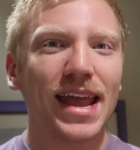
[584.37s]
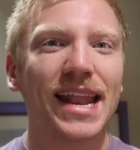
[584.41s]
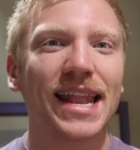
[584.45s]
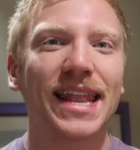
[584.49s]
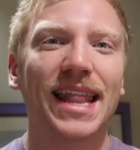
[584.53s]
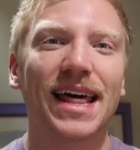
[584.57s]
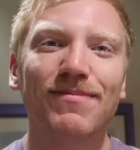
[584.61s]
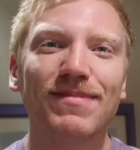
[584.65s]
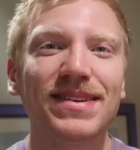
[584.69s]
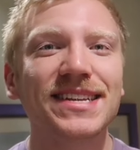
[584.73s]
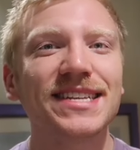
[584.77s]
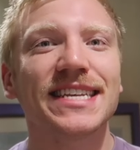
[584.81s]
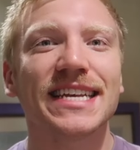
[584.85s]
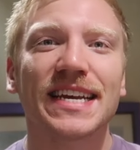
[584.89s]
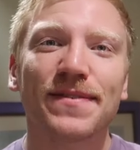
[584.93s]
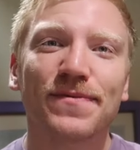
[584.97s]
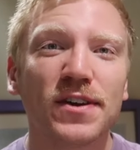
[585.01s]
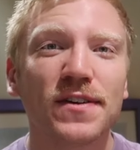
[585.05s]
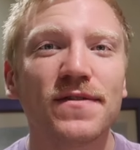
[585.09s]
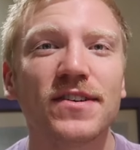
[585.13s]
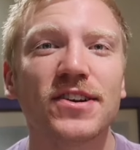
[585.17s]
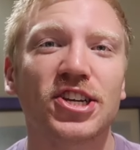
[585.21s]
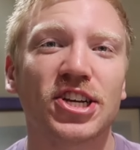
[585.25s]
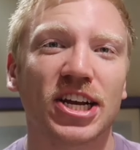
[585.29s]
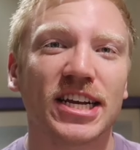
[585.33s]
And let me say, if
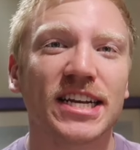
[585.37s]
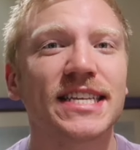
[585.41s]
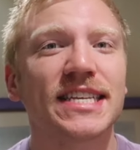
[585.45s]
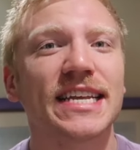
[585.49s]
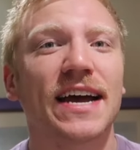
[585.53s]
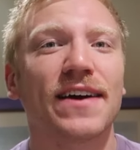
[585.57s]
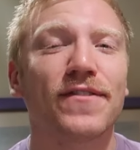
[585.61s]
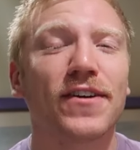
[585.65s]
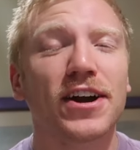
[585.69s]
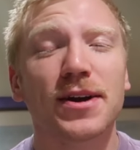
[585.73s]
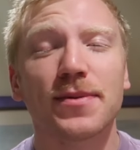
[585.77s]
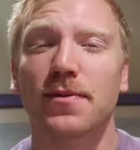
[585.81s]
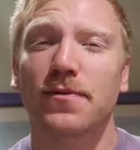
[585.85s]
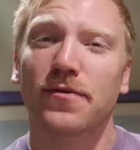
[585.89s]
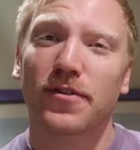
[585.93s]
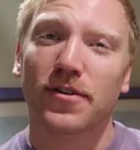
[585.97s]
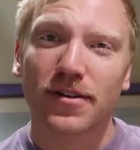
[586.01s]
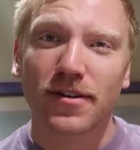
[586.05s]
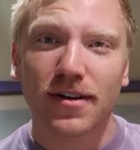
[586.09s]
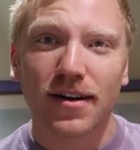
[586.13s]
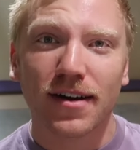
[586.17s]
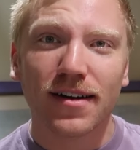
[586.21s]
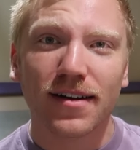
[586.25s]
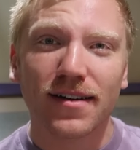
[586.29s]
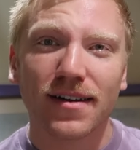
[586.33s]
you have a Chase Sapphire
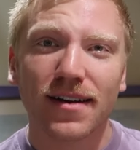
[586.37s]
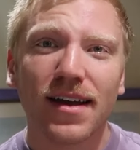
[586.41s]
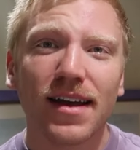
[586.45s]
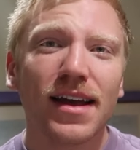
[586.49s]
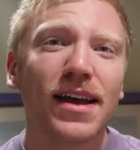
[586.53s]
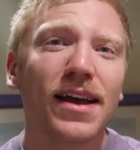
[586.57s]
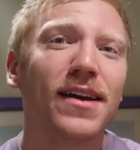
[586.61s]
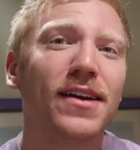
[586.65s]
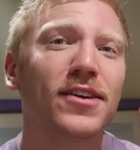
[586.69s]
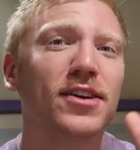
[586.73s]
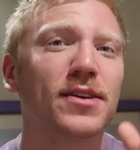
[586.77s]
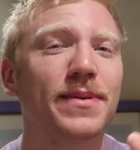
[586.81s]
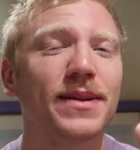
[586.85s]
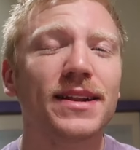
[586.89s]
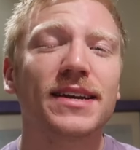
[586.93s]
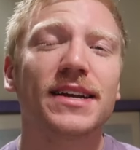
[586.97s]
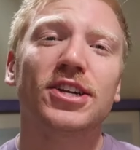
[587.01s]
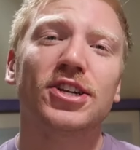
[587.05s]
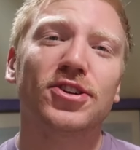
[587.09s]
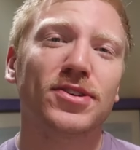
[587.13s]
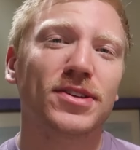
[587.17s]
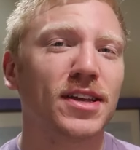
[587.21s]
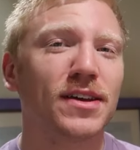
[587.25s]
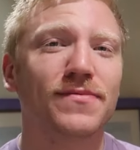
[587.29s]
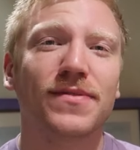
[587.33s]
Preferred card, you better
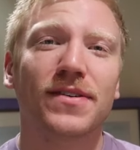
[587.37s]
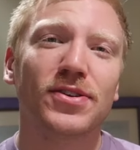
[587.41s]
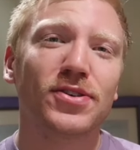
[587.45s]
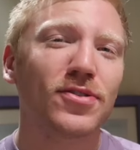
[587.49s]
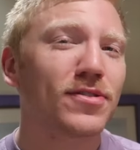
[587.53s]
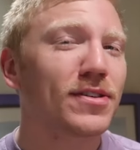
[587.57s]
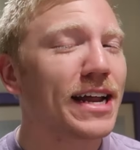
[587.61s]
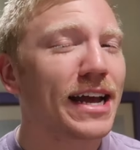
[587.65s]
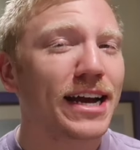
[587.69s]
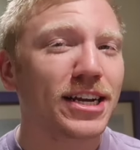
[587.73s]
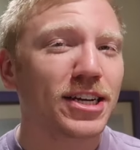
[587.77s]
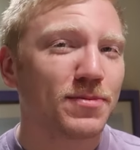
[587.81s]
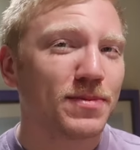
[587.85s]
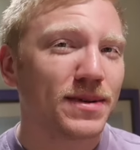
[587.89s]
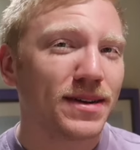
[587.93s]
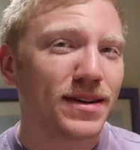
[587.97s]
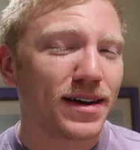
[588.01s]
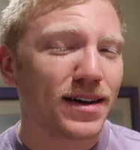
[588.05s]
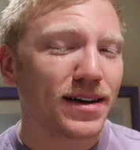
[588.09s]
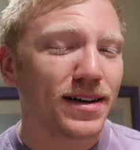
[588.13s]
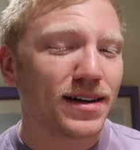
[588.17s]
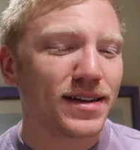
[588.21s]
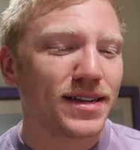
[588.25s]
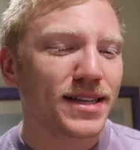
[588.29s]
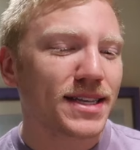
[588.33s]
get yourself on DoorDash
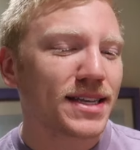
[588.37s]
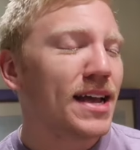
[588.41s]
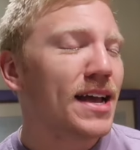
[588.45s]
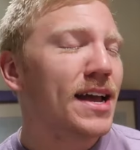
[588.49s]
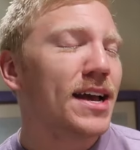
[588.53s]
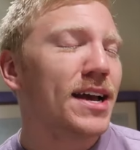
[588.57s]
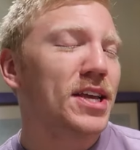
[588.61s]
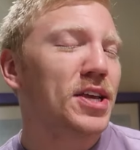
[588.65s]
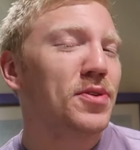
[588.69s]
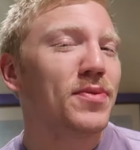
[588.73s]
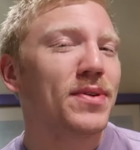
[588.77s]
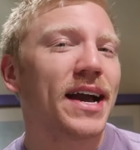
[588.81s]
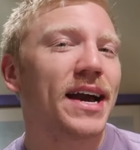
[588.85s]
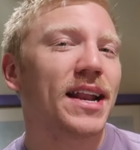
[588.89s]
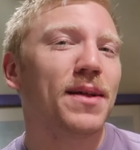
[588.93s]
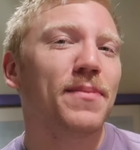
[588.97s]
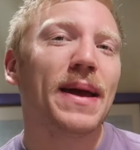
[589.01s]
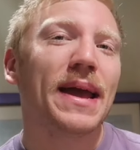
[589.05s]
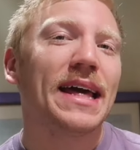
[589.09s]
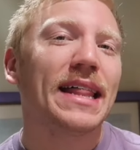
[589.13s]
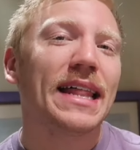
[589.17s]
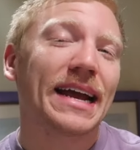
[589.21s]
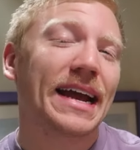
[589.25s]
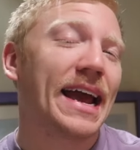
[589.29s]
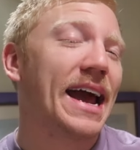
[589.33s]
because you gotta
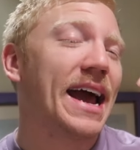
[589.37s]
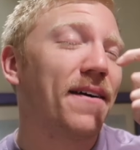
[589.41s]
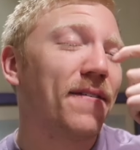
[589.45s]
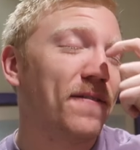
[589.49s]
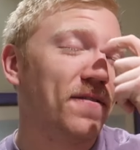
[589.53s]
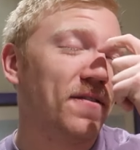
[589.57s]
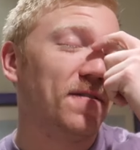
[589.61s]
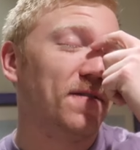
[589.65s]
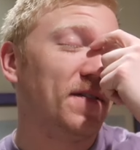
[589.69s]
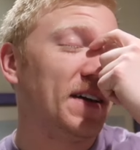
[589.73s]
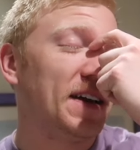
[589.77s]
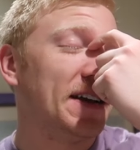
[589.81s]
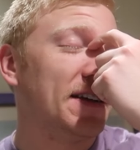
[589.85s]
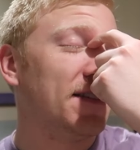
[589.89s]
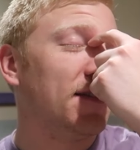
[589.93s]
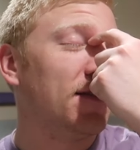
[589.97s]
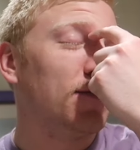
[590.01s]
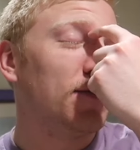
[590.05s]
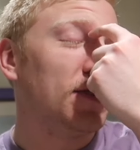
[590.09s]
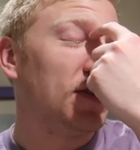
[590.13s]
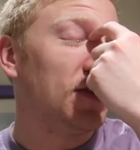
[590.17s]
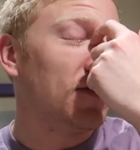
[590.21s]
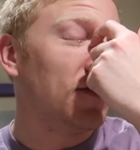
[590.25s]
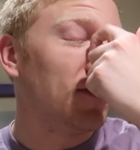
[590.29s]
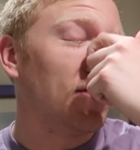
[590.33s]
pay like half the fees
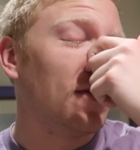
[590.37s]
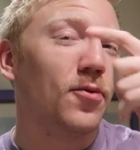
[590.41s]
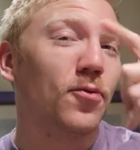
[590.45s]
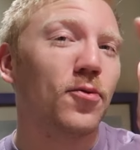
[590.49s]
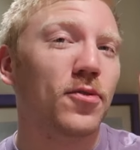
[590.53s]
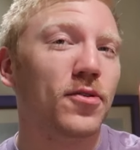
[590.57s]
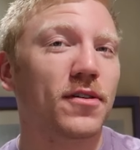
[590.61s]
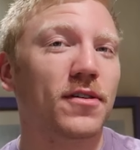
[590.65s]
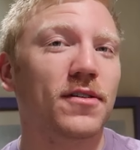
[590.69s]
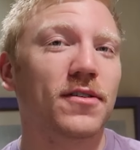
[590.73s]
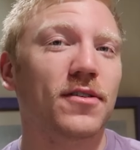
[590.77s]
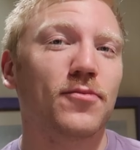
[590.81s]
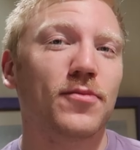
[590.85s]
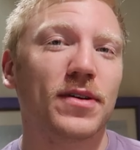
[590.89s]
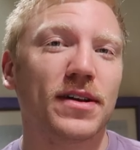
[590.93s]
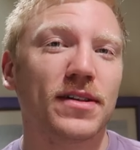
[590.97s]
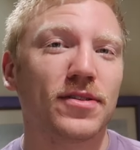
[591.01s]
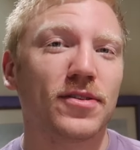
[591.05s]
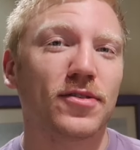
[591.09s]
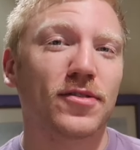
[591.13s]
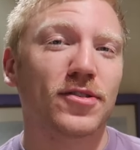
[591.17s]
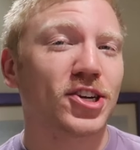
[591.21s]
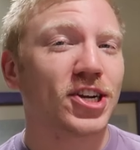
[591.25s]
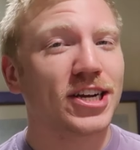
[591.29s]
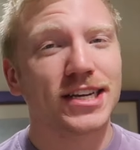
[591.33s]
when you order
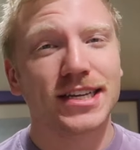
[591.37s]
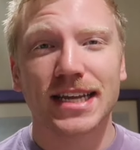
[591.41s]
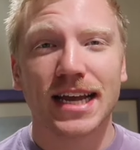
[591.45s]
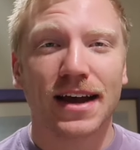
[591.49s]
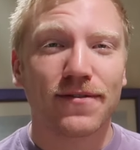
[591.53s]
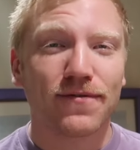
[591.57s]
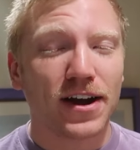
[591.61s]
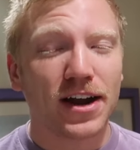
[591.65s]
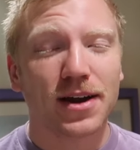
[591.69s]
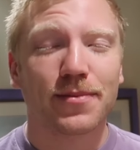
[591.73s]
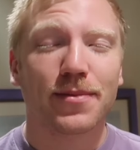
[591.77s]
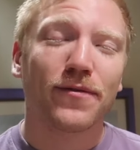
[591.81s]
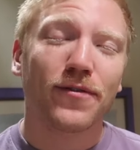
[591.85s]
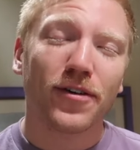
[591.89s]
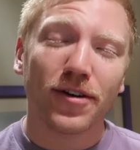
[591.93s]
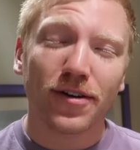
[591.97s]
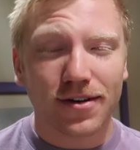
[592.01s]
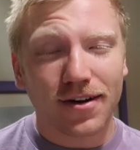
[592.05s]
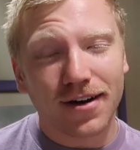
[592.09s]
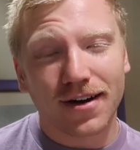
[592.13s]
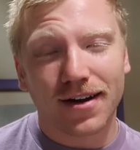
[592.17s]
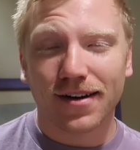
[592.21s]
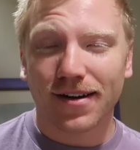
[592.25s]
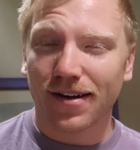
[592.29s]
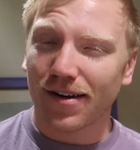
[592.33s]
with your Chase Sapphire
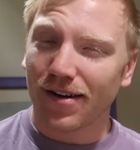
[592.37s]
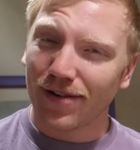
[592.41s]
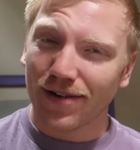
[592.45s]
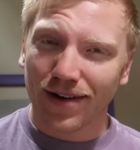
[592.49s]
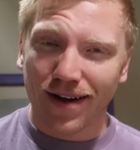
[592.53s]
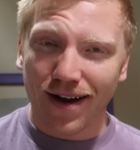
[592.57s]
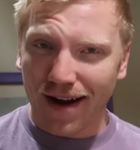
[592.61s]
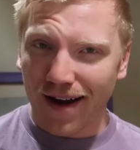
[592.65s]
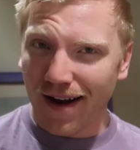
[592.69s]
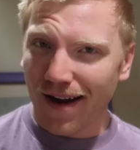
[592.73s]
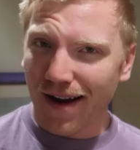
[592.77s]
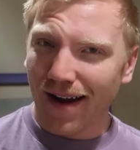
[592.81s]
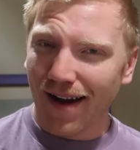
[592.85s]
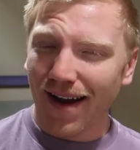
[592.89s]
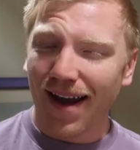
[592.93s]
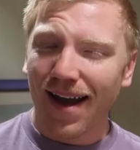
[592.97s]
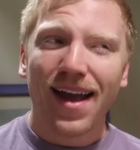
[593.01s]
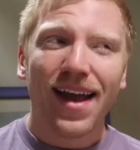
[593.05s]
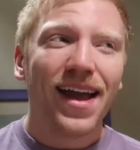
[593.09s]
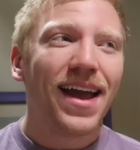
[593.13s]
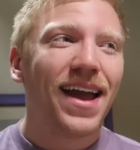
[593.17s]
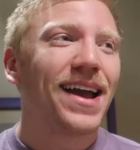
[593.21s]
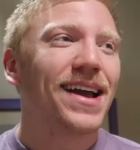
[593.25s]
Preferred card, okay?